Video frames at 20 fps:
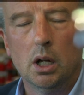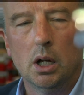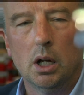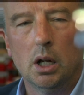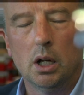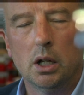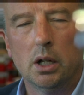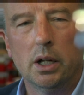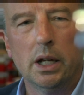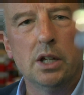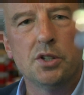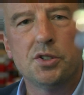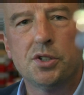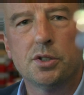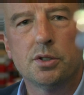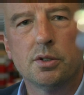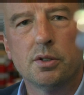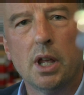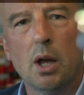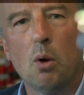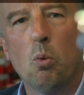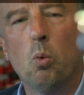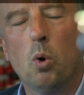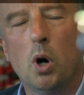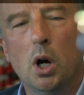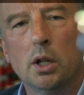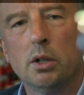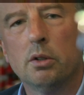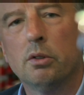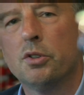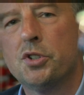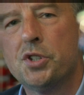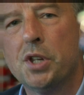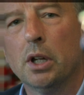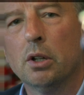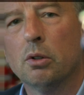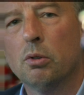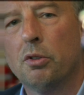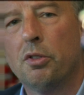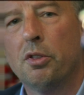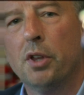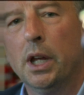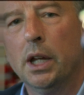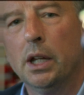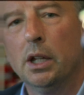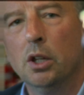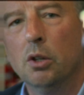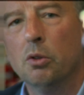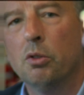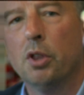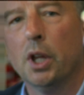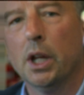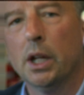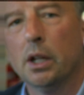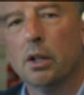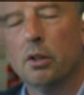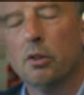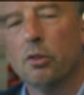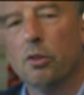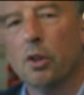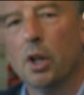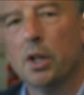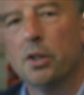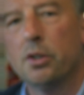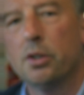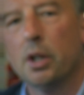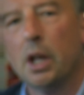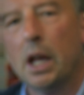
Uh, is there one single thing you think that